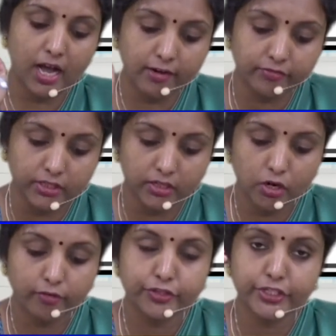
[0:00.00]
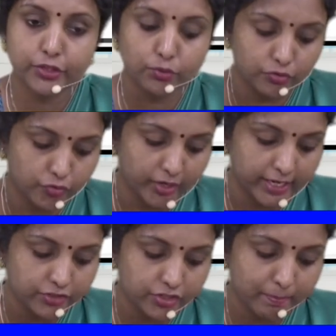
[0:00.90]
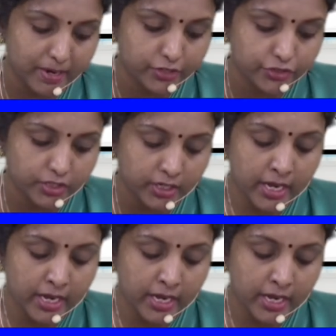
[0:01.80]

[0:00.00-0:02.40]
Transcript: hour of scheduled train's departure